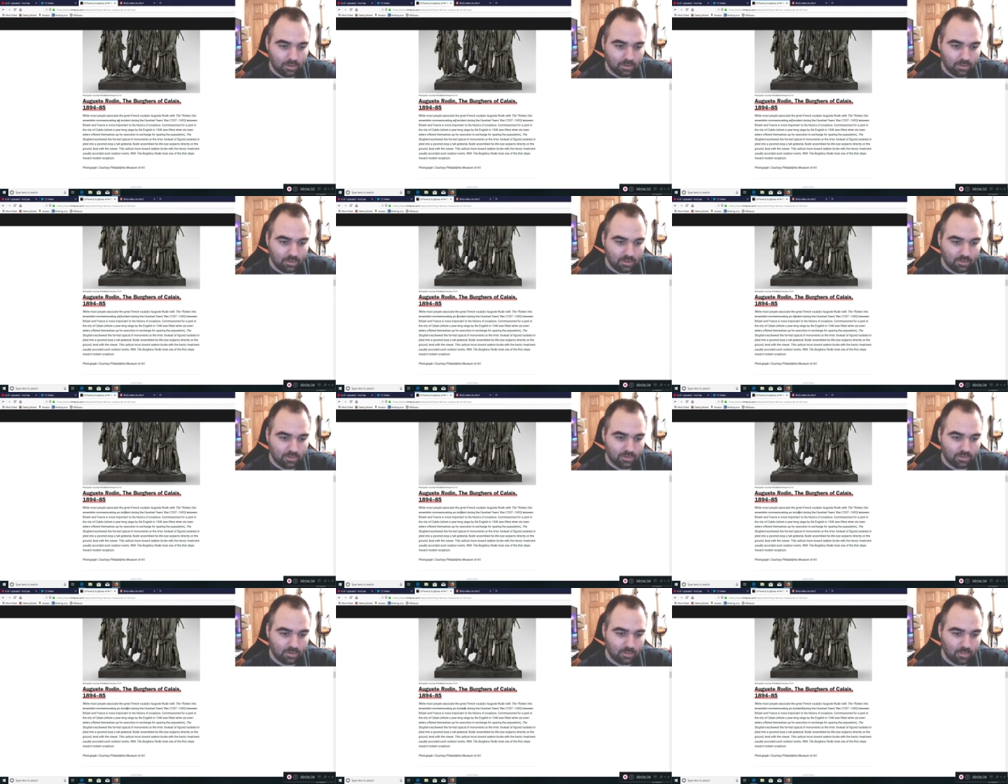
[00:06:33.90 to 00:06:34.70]
this
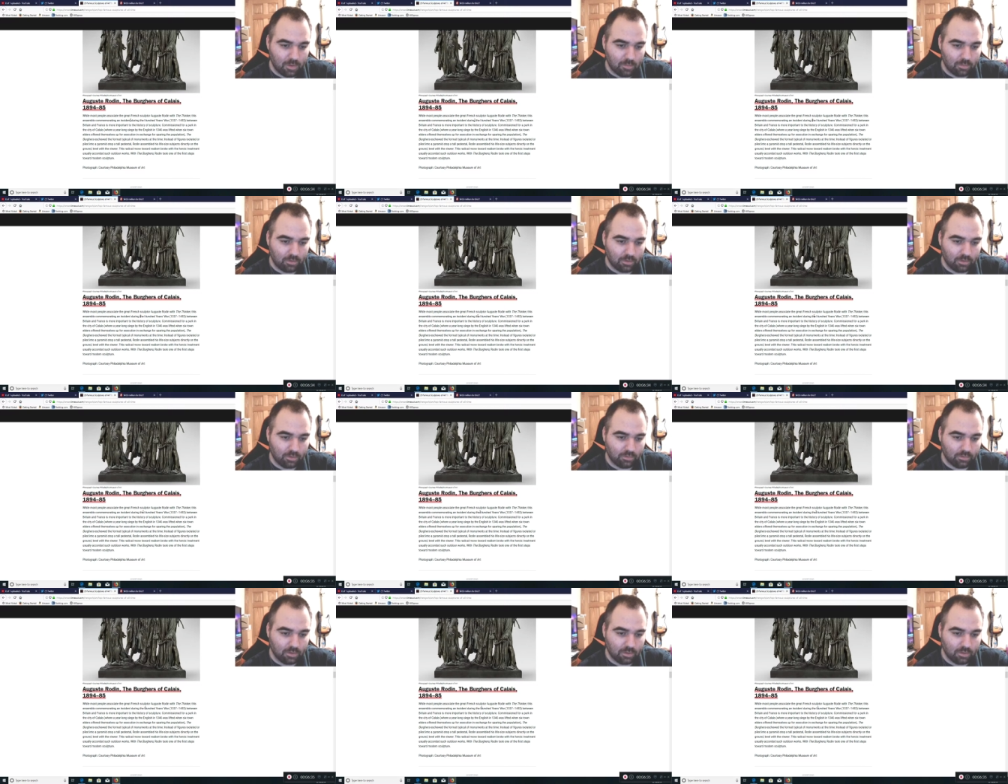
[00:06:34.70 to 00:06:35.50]
is commemorating
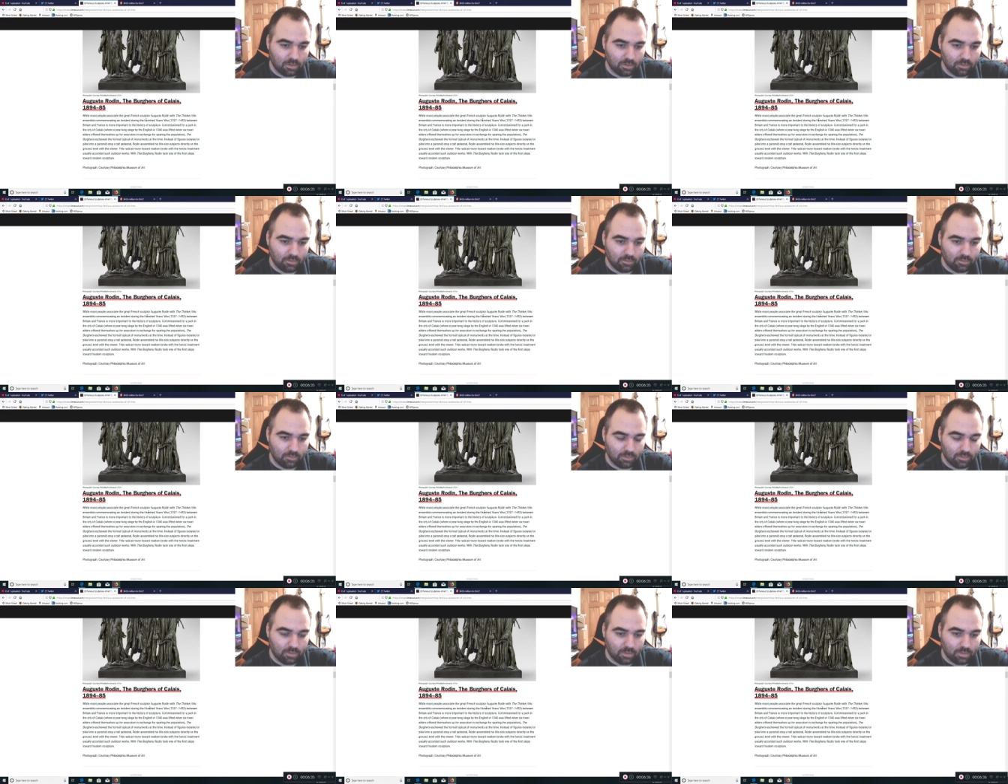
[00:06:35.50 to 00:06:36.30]

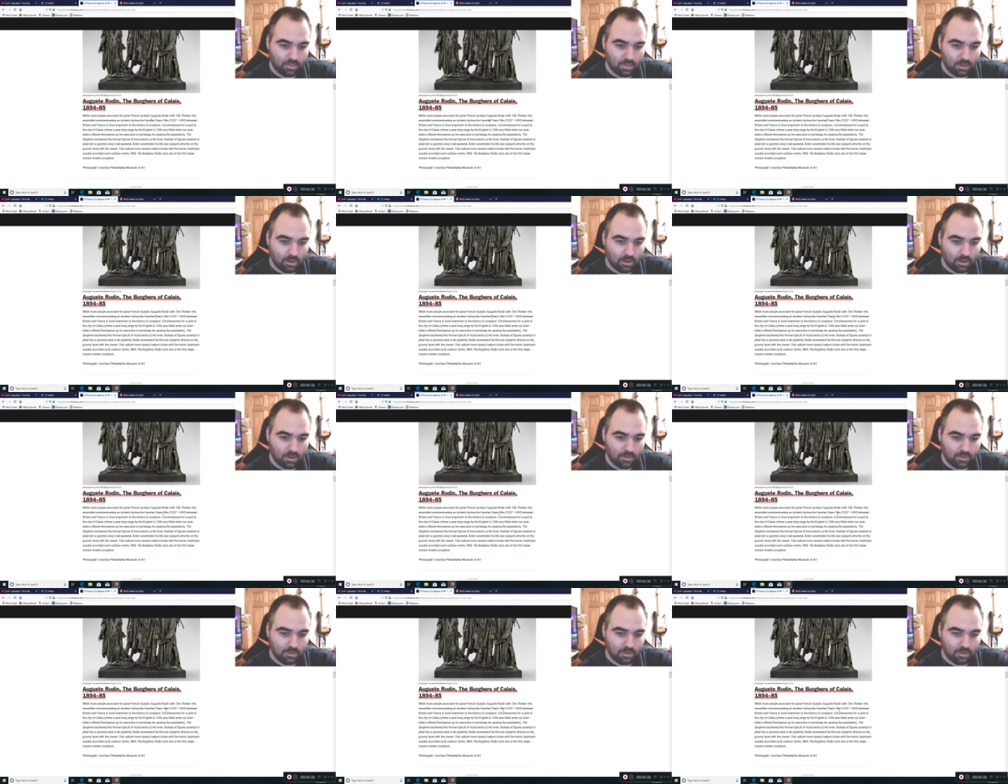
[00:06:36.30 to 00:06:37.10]
the
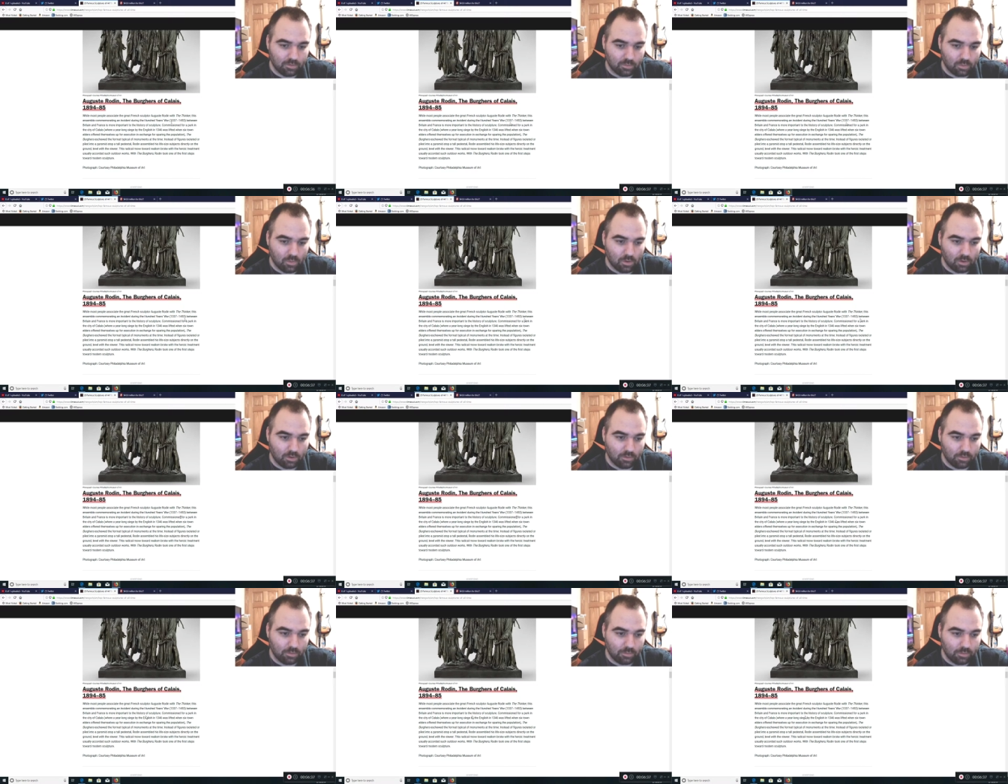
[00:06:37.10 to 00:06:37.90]
Hundred Years'
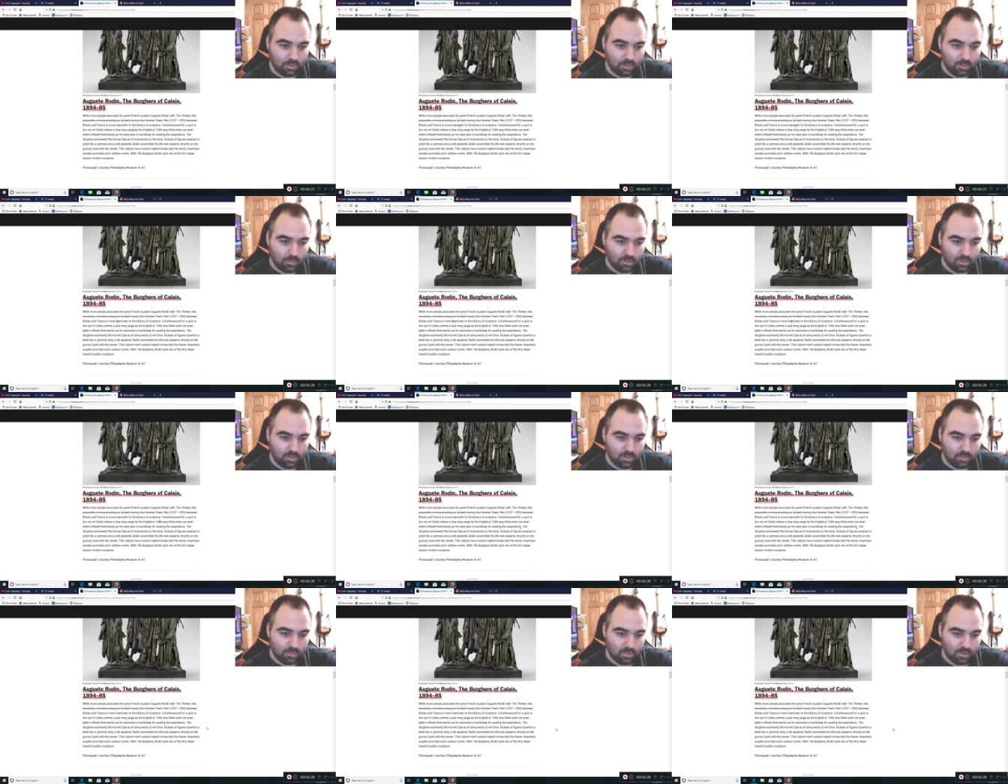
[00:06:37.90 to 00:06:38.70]
War
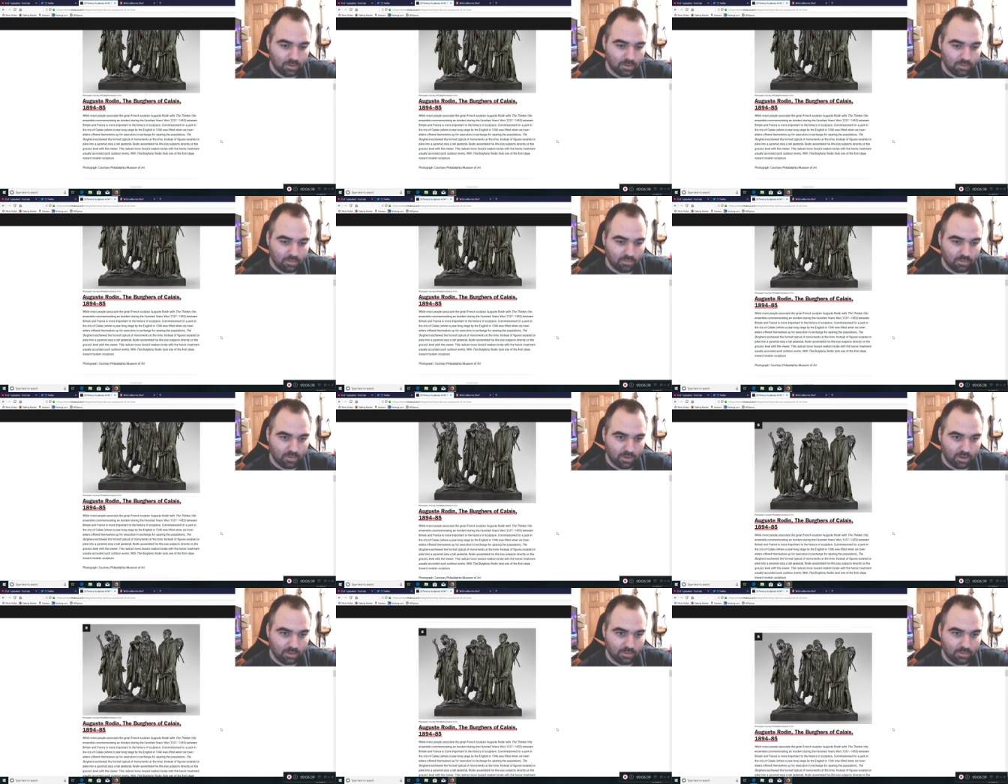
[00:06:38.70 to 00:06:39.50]
between Britain and
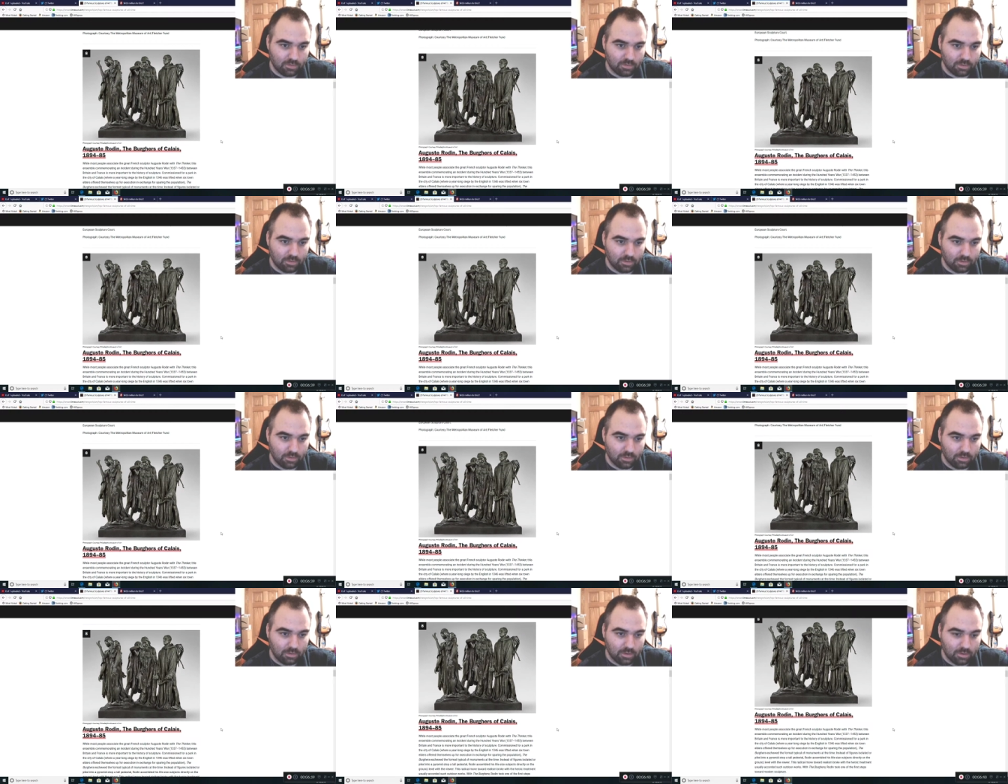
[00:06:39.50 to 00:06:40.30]
France,
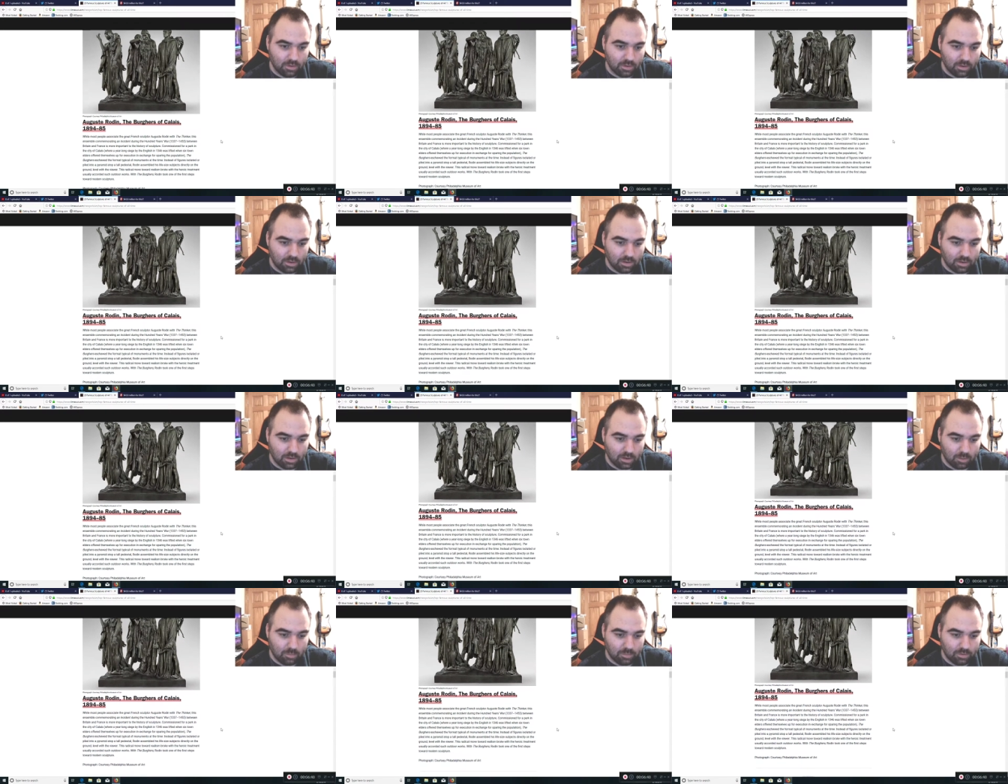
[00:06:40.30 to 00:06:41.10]
and
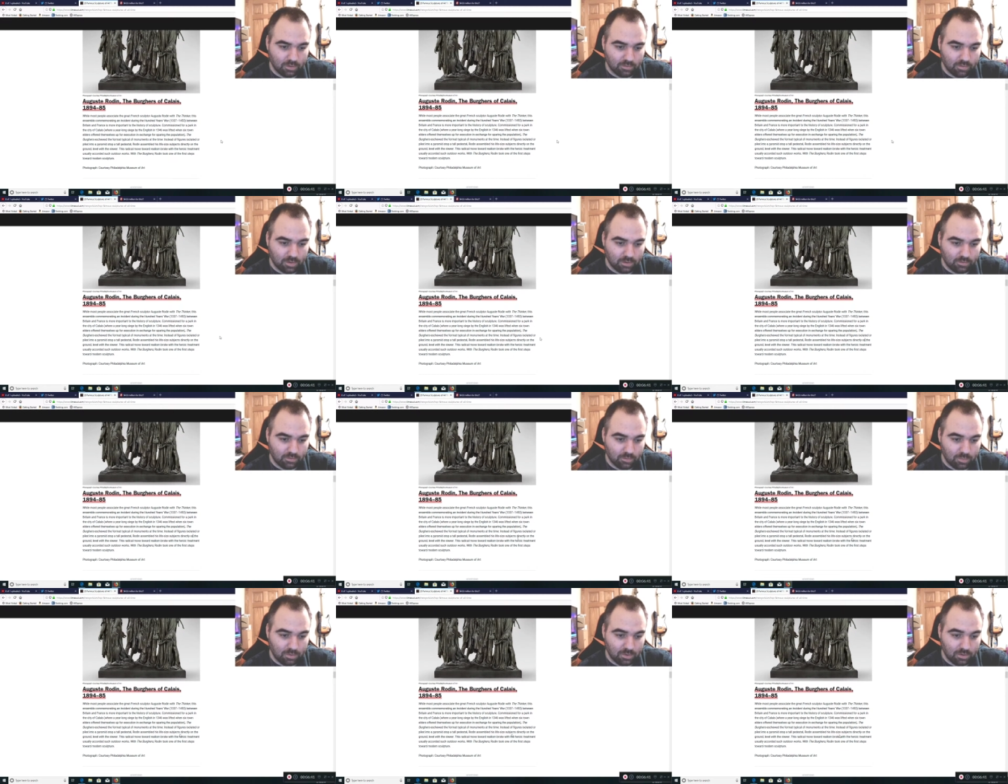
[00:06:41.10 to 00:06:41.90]
I believe that should
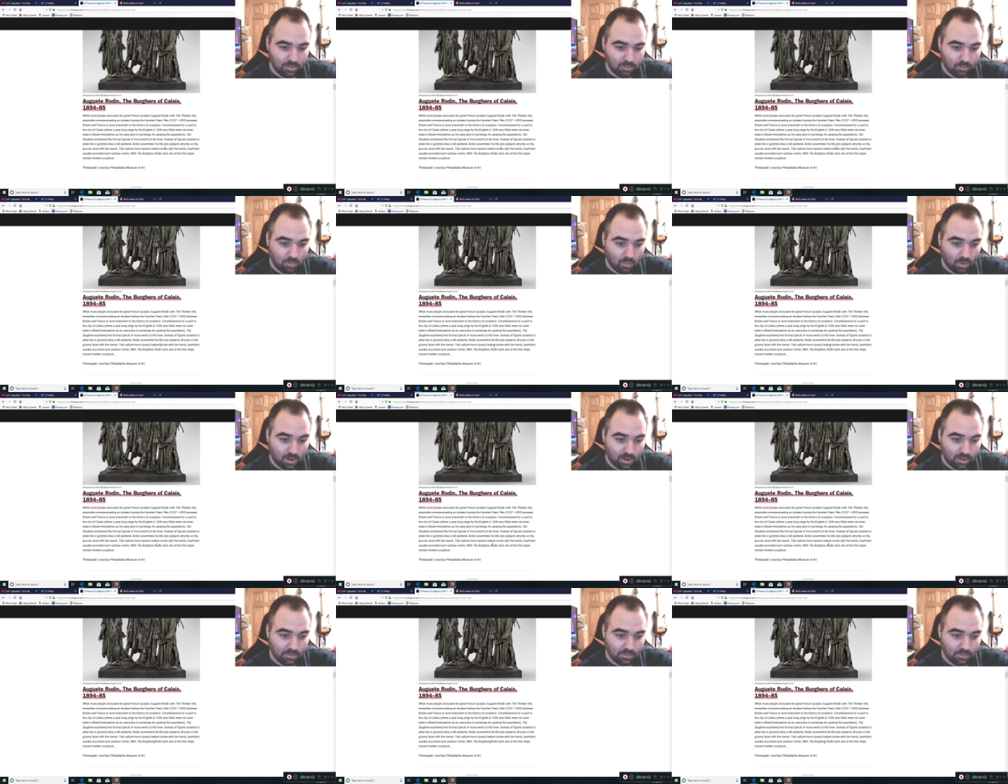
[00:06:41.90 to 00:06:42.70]
be in
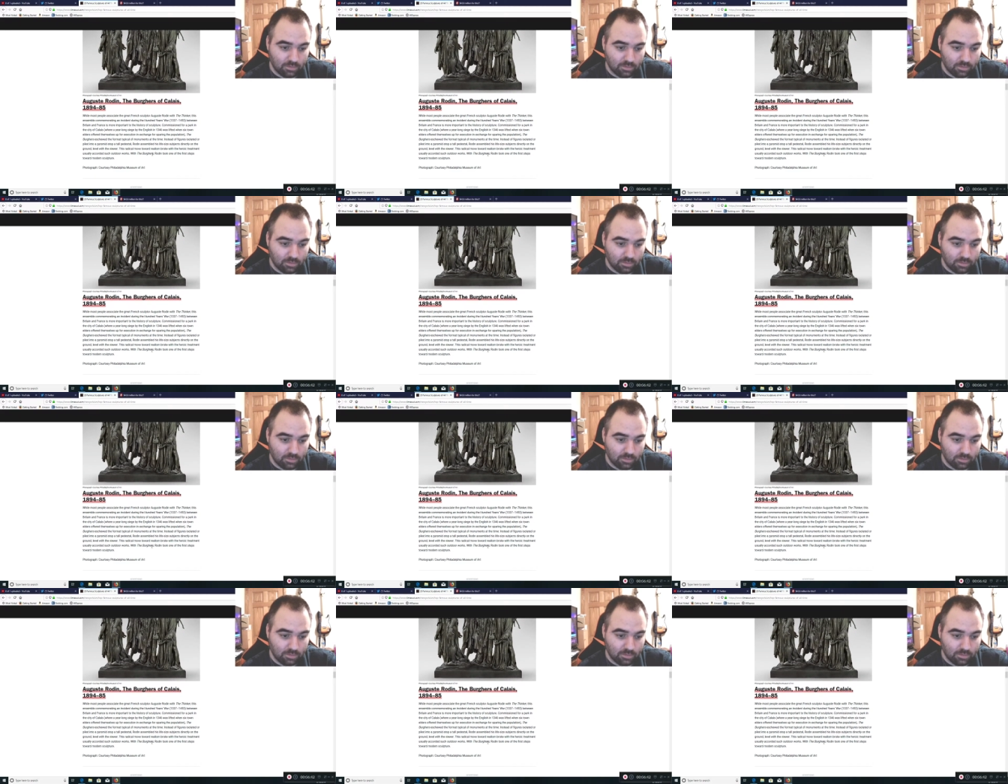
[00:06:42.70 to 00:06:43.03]
bronze